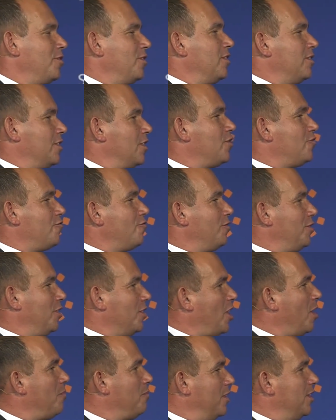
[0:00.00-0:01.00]
destroyed the
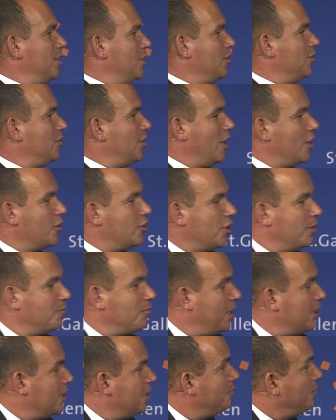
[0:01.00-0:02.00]
company as such. It
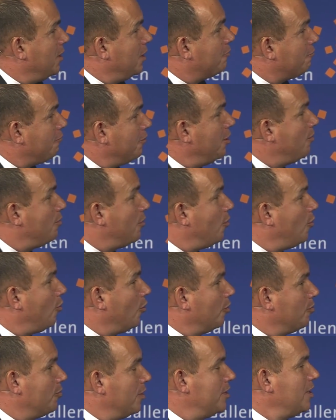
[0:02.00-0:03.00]
might have been
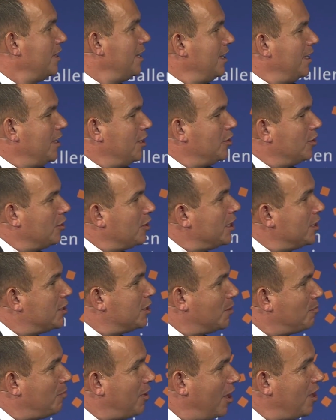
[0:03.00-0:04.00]
reborn, but you know, it
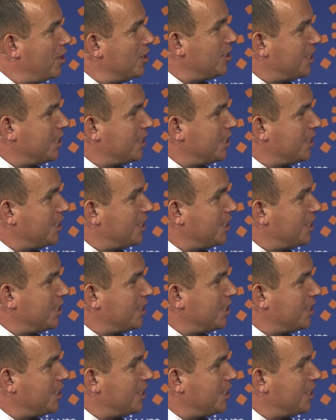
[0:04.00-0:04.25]
supplies